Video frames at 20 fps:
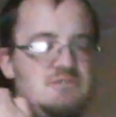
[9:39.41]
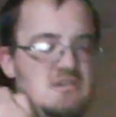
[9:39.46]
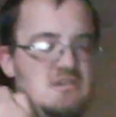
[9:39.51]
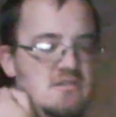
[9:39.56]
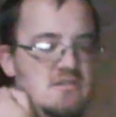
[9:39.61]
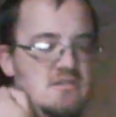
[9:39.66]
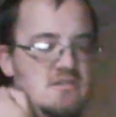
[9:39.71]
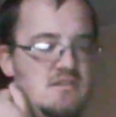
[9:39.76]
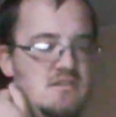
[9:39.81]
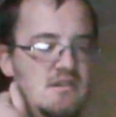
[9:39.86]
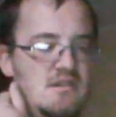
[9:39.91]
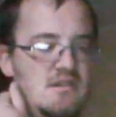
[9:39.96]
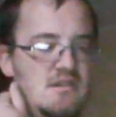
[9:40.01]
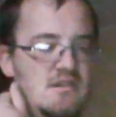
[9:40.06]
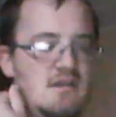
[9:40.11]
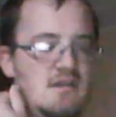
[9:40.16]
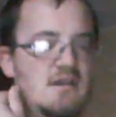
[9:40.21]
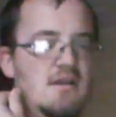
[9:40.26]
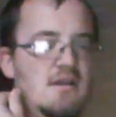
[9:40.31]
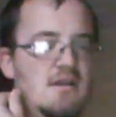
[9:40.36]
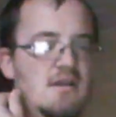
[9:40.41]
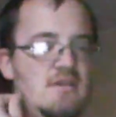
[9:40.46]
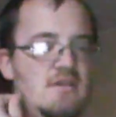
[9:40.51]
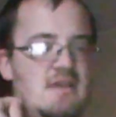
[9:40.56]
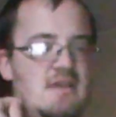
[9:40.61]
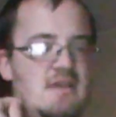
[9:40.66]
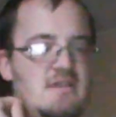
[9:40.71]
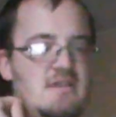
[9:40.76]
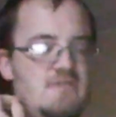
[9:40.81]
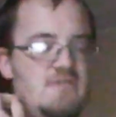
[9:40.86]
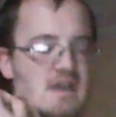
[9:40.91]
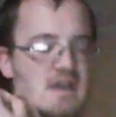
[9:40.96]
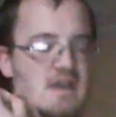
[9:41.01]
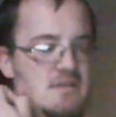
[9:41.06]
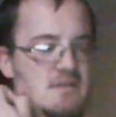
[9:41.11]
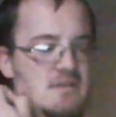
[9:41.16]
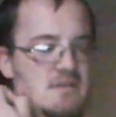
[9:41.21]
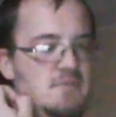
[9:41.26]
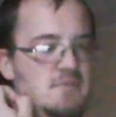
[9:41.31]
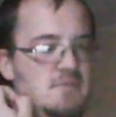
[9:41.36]
That's fine. But I got
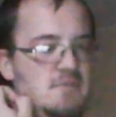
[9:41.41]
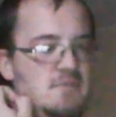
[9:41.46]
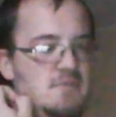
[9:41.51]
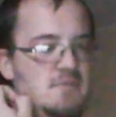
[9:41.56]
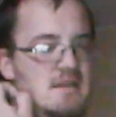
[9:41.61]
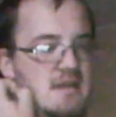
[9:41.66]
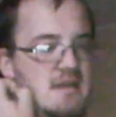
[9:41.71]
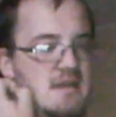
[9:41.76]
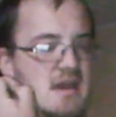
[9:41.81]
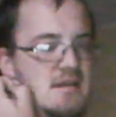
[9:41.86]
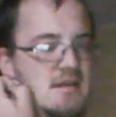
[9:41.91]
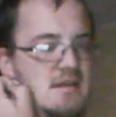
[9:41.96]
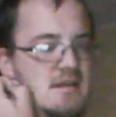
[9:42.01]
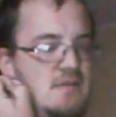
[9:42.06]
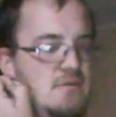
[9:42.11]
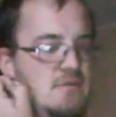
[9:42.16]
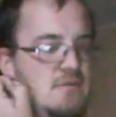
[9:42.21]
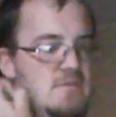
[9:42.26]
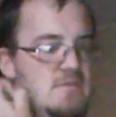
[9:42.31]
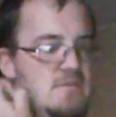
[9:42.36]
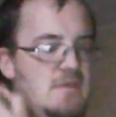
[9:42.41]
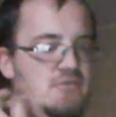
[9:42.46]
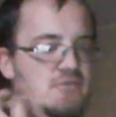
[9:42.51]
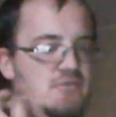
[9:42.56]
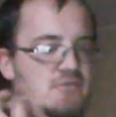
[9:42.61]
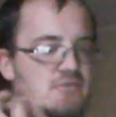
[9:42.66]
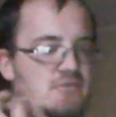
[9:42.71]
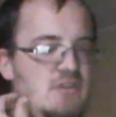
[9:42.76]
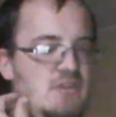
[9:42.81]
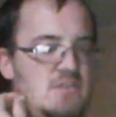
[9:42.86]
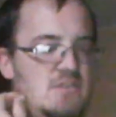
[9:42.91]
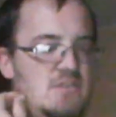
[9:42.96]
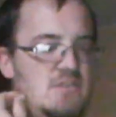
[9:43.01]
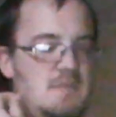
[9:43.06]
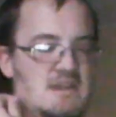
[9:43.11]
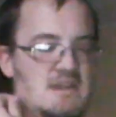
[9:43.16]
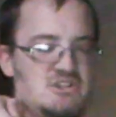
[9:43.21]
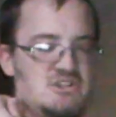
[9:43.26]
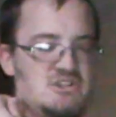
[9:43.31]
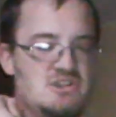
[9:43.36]
ruined by free speech. And
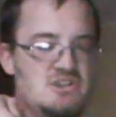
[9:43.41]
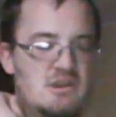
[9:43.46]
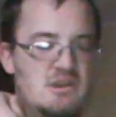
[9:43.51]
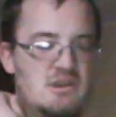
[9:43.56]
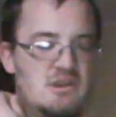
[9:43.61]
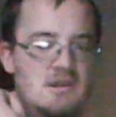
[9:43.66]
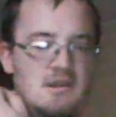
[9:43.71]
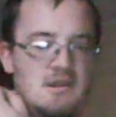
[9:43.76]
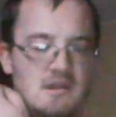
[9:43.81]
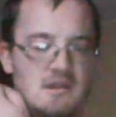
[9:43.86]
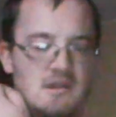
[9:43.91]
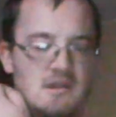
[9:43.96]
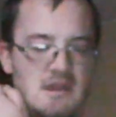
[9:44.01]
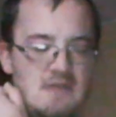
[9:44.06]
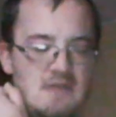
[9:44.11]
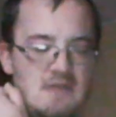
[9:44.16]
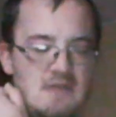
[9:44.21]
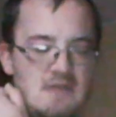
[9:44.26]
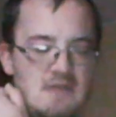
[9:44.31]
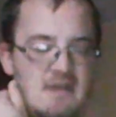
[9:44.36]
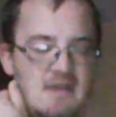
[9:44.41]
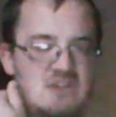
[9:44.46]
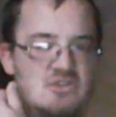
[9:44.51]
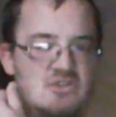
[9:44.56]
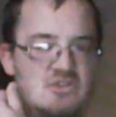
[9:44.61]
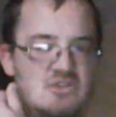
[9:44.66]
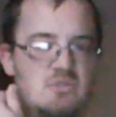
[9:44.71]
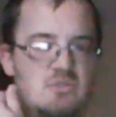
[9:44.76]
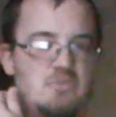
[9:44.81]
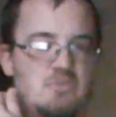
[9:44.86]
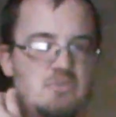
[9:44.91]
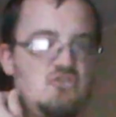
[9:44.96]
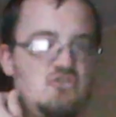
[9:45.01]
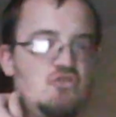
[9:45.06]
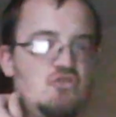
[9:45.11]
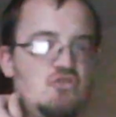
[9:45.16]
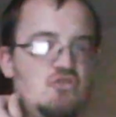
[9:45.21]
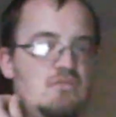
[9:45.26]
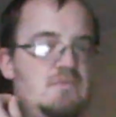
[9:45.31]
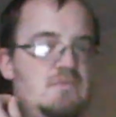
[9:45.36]
Raj looks perturbed.
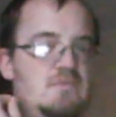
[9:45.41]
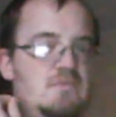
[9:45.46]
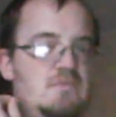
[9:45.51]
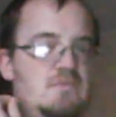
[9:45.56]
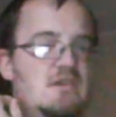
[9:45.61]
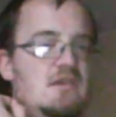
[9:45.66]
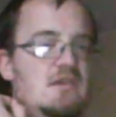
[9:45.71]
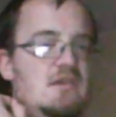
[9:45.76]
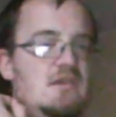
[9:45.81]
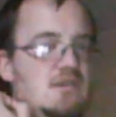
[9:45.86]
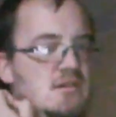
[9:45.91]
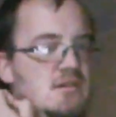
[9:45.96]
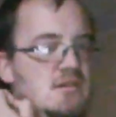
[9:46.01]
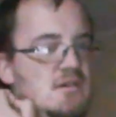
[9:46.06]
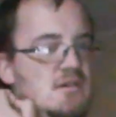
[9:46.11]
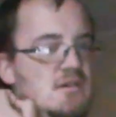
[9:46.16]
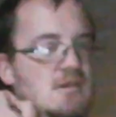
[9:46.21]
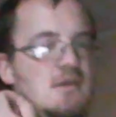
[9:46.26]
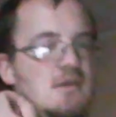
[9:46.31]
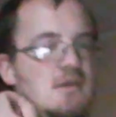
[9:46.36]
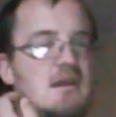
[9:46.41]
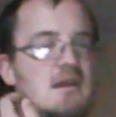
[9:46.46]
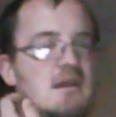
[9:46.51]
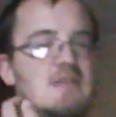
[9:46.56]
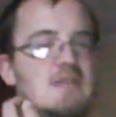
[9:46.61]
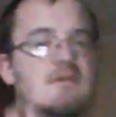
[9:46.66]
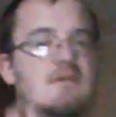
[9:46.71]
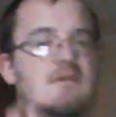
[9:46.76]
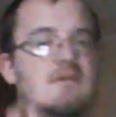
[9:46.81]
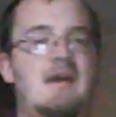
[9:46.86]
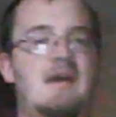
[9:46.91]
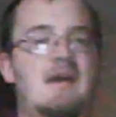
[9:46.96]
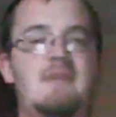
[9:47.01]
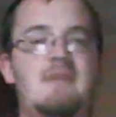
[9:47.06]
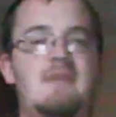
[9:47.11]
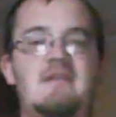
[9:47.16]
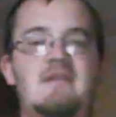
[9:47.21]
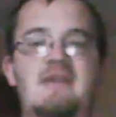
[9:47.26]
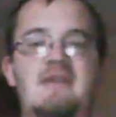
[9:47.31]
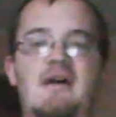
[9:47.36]
And so Emma tells
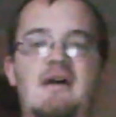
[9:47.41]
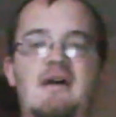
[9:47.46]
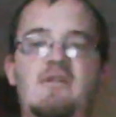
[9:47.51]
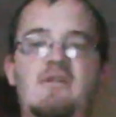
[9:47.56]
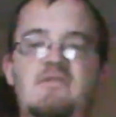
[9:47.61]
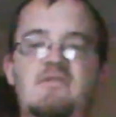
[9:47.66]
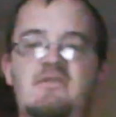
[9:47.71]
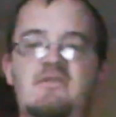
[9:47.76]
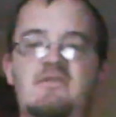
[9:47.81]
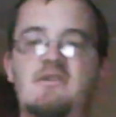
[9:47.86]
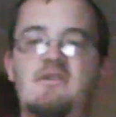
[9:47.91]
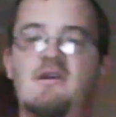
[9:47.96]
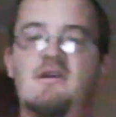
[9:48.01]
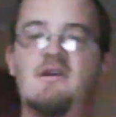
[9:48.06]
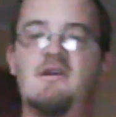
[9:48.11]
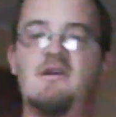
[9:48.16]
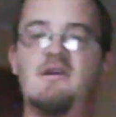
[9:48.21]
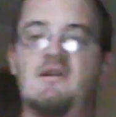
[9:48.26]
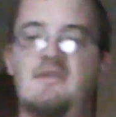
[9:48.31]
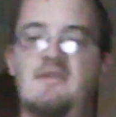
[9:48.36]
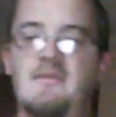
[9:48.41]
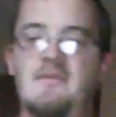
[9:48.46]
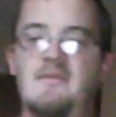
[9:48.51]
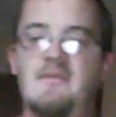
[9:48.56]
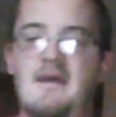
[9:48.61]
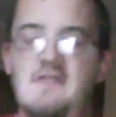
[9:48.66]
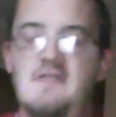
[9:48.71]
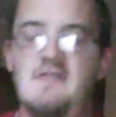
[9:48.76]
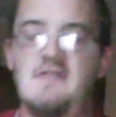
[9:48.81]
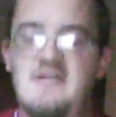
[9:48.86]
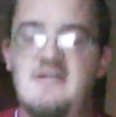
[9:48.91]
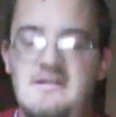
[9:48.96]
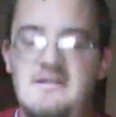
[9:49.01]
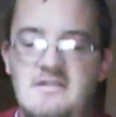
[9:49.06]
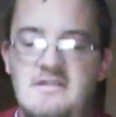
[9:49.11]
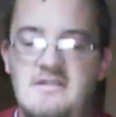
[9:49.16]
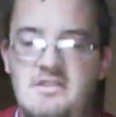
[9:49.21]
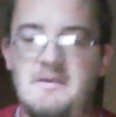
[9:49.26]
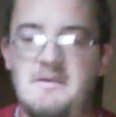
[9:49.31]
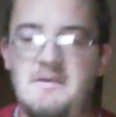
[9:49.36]
them, I'm going to take the suspension.
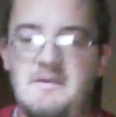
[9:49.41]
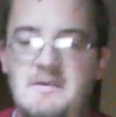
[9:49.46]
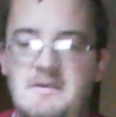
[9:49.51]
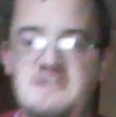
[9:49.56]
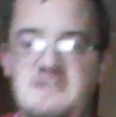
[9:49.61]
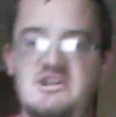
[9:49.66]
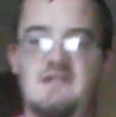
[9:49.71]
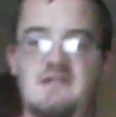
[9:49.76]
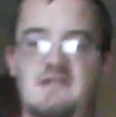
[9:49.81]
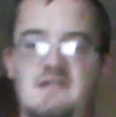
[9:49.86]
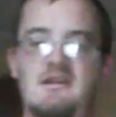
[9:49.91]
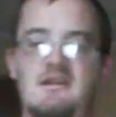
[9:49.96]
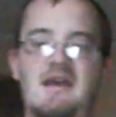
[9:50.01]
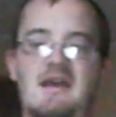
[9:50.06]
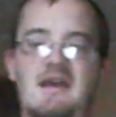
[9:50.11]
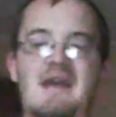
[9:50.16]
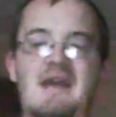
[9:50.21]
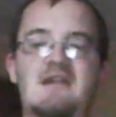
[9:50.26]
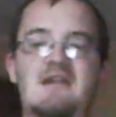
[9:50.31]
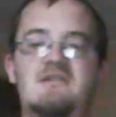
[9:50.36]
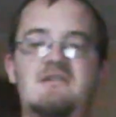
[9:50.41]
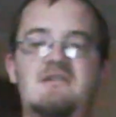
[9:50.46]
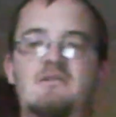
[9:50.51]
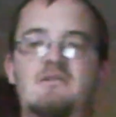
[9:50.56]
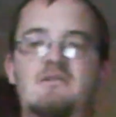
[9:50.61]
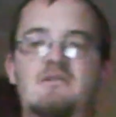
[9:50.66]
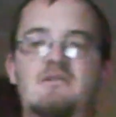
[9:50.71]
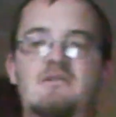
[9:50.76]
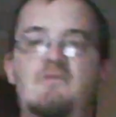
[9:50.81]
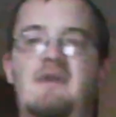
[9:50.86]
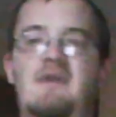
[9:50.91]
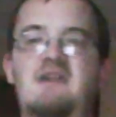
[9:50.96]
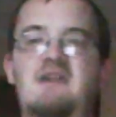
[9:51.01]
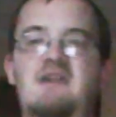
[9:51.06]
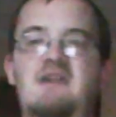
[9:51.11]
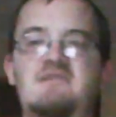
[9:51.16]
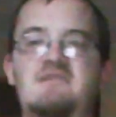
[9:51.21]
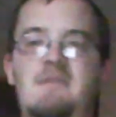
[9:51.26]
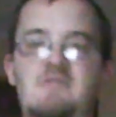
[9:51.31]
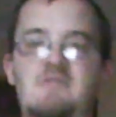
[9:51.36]
And Raj is upset. He does
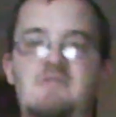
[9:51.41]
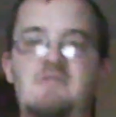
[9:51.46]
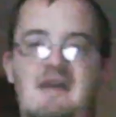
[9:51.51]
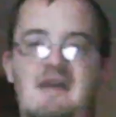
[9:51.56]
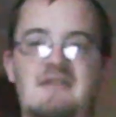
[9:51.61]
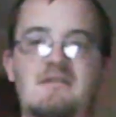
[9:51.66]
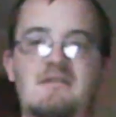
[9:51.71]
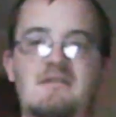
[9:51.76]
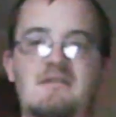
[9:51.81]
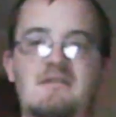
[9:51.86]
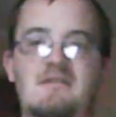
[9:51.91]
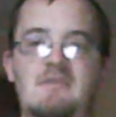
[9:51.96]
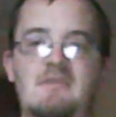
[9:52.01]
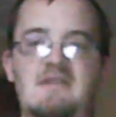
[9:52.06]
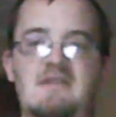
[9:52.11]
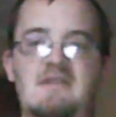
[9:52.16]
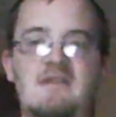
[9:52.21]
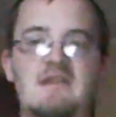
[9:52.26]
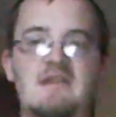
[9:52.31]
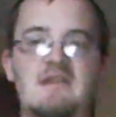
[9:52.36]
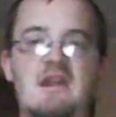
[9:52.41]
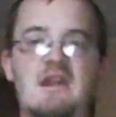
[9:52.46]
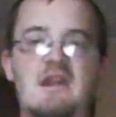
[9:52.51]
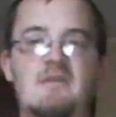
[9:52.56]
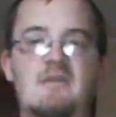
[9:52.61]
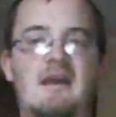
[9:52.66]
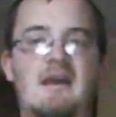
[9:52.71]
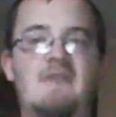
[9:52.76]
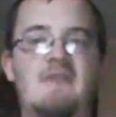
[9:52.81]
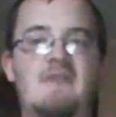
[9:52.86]
it anyway. I think he knew he had to.